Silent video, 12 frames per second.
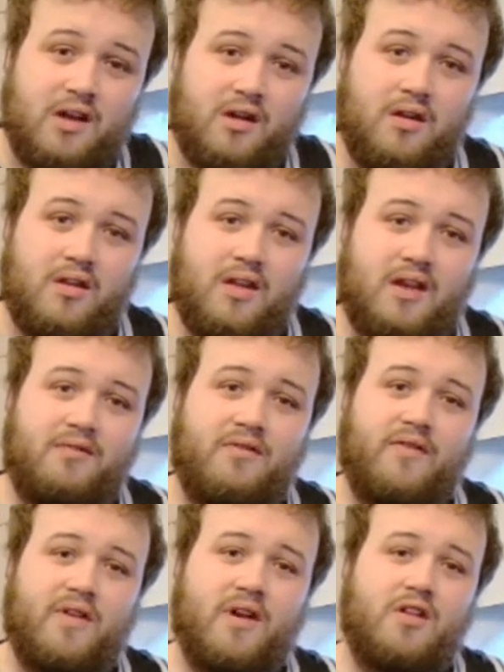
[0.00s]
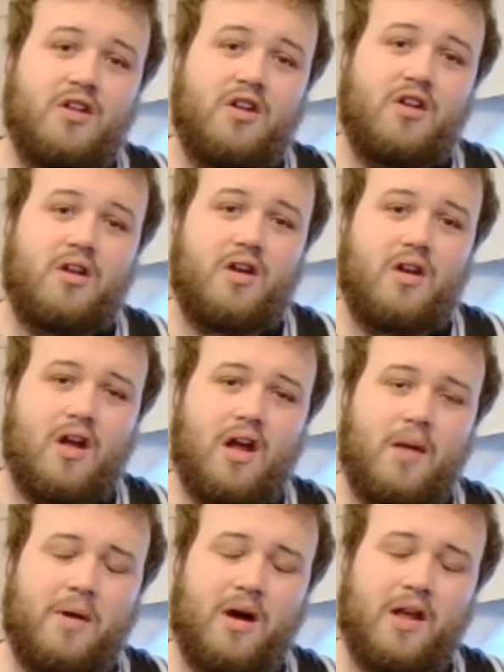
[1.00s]
because he refers to
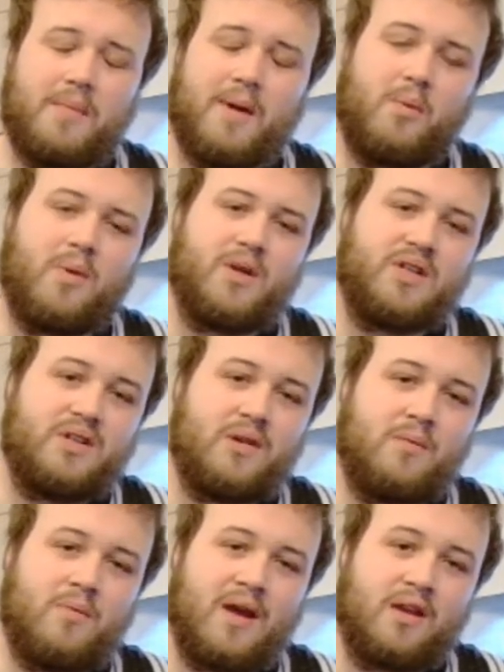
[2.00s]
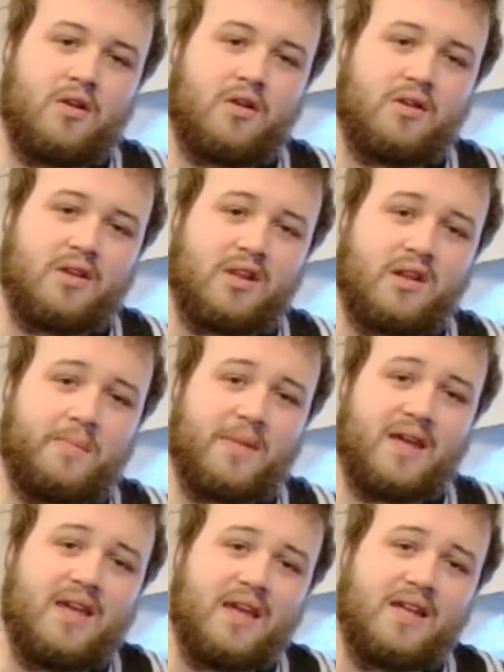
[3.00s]
a part of the Bible where God is
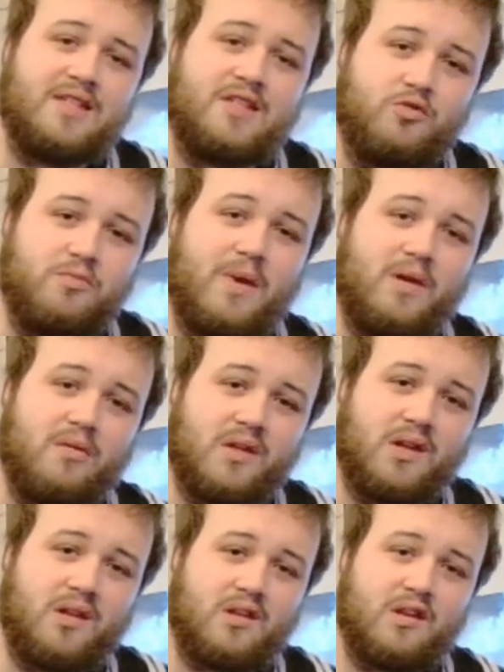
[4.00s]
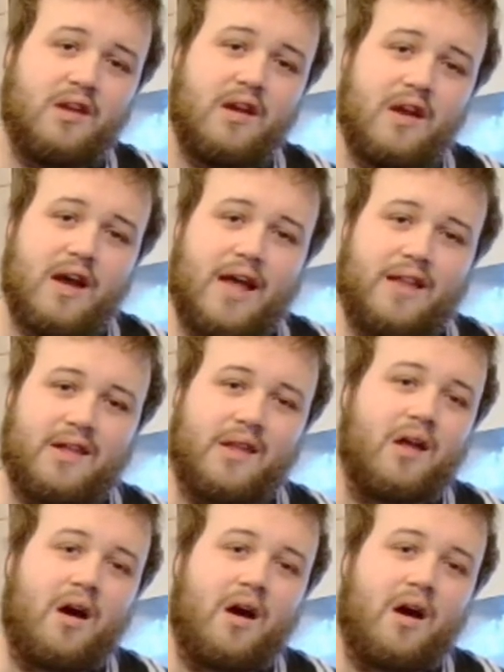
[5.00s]
speaking to Moses and says,